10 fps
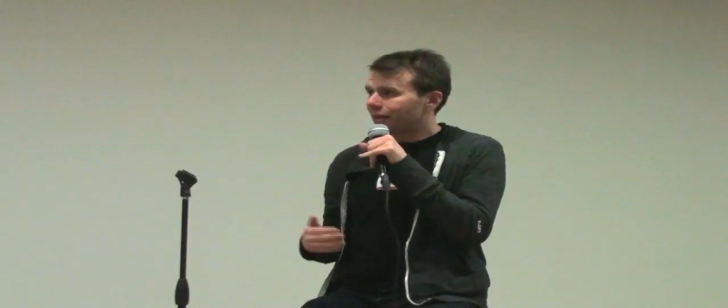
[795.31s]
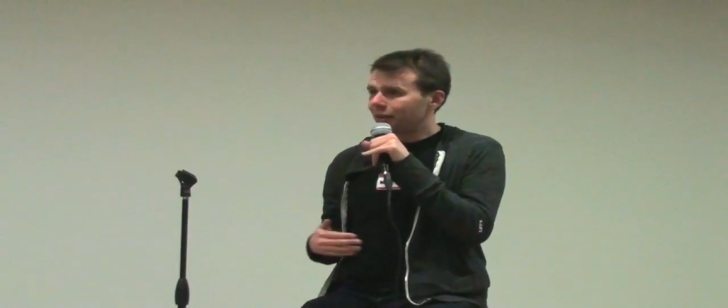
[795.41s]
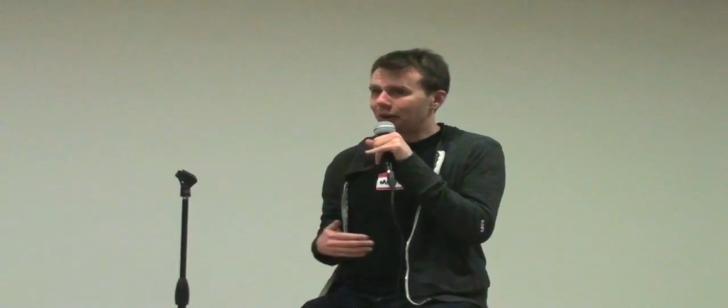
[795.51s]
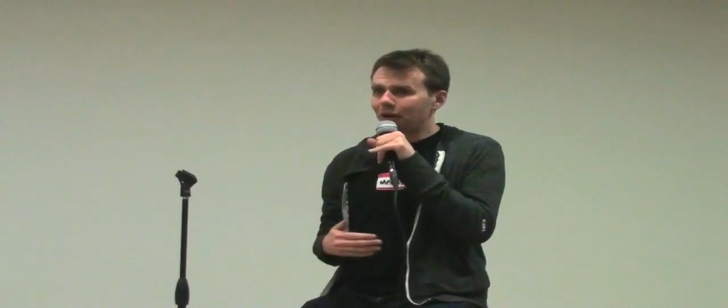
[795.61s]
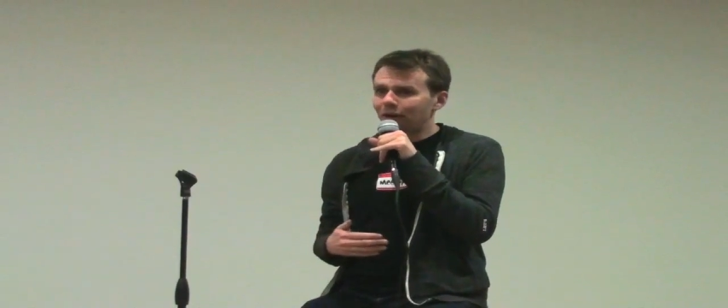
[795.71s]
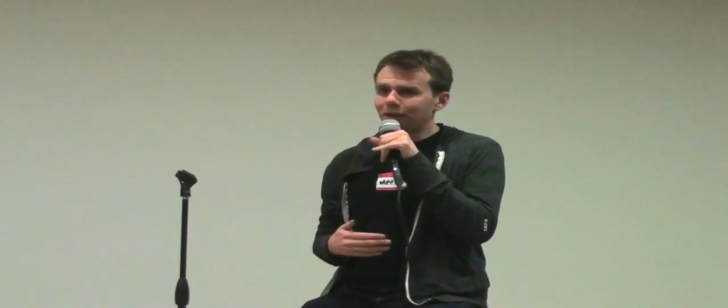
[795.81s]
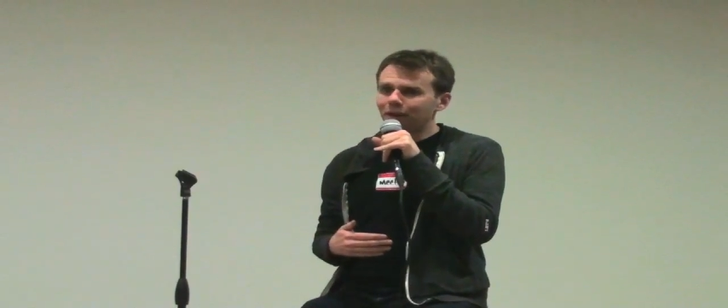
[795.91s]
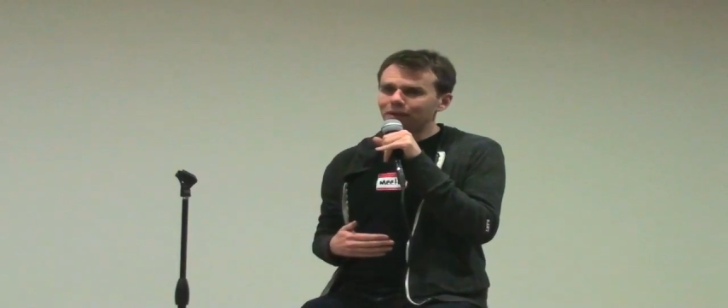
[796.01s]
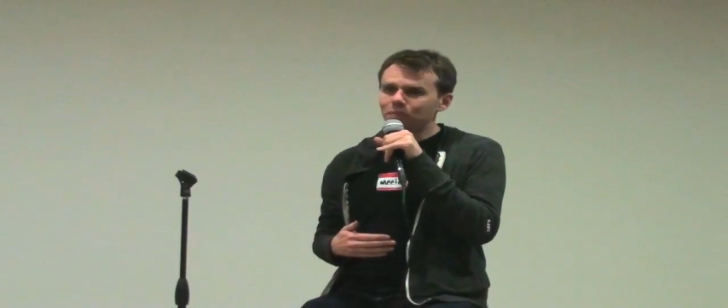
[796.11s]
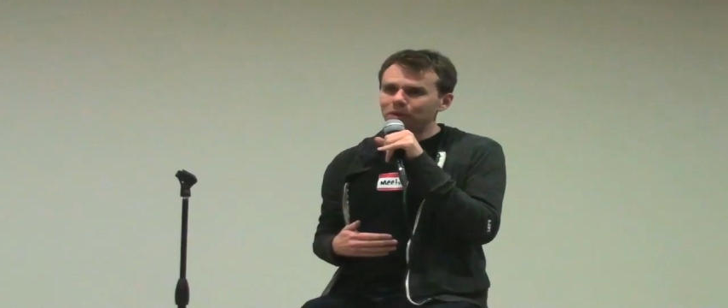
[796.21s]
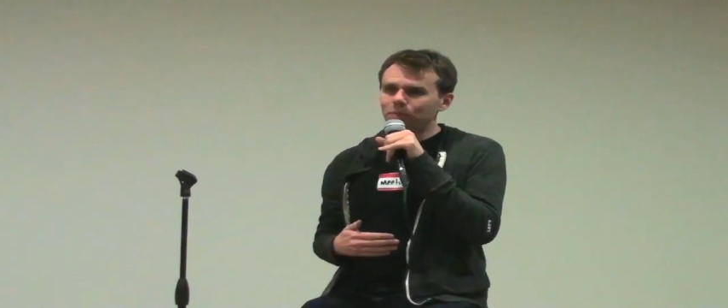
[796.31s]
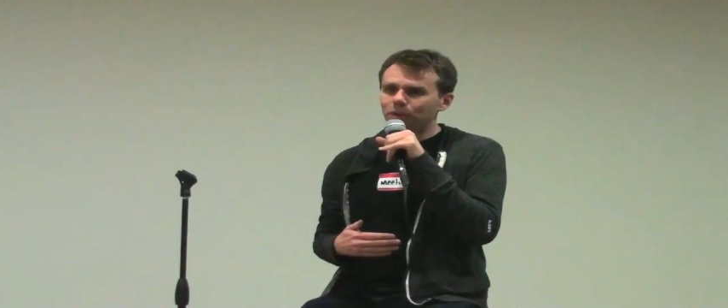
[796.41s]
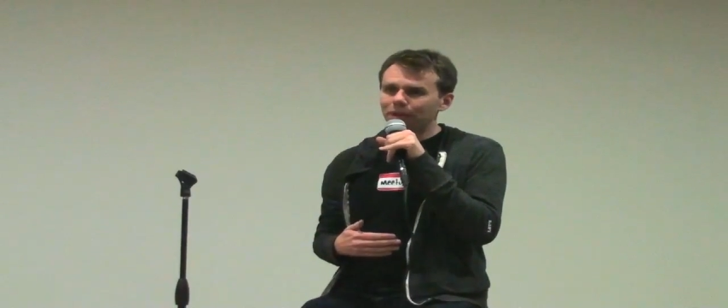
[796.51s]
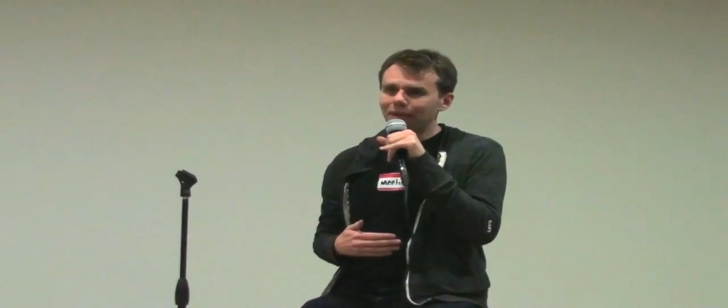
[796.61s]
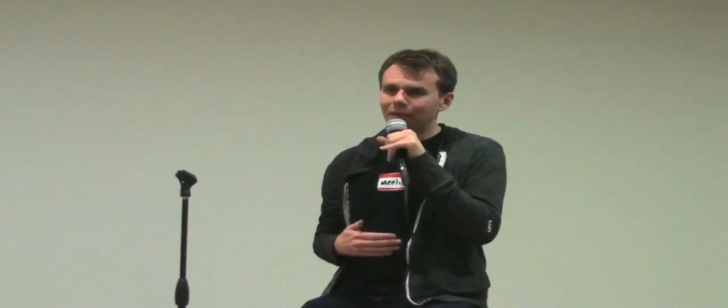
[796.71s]
that other
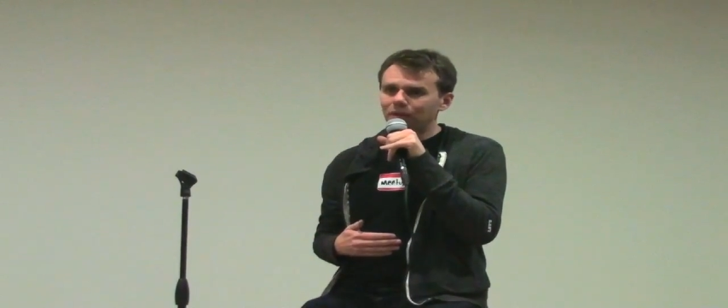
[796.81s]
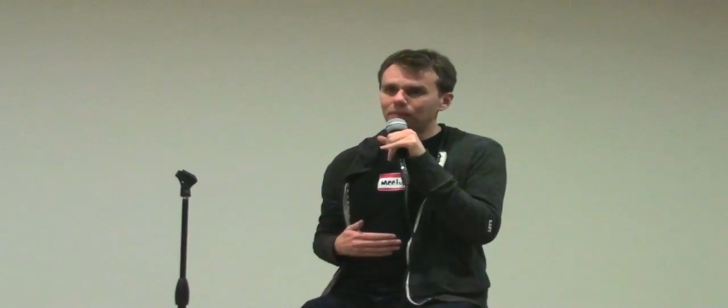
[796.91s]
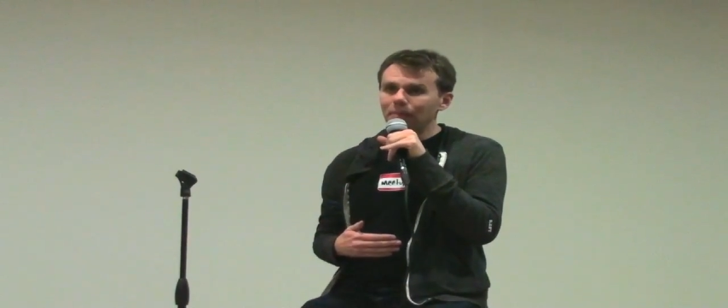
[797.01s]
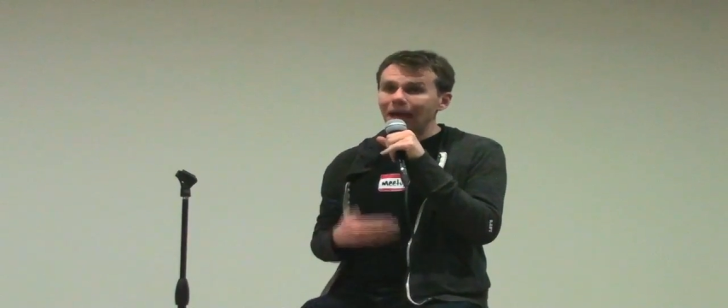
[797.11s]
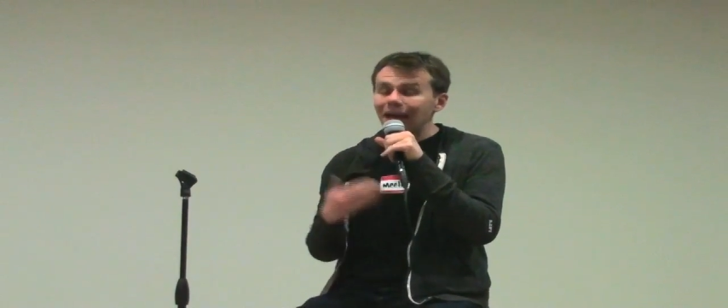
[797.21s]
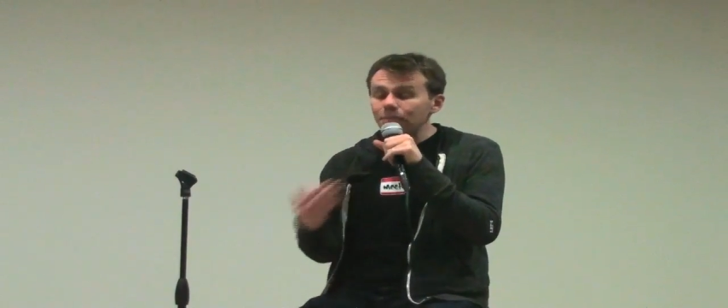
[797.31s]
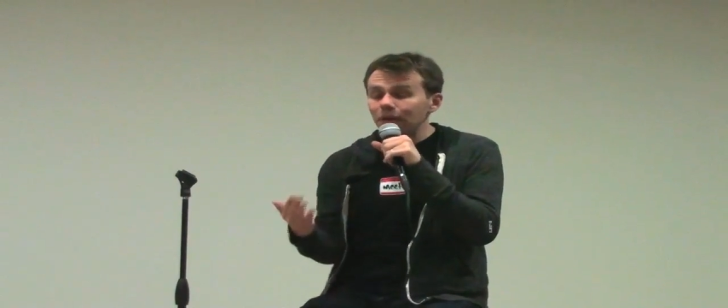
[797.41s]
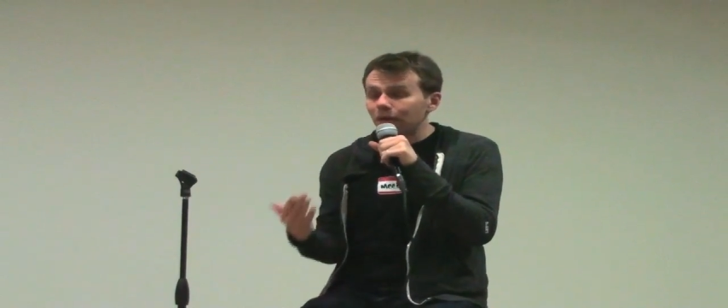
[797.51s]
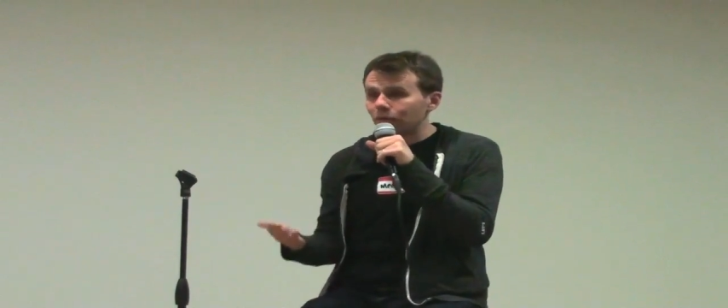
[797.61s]
people, that there may be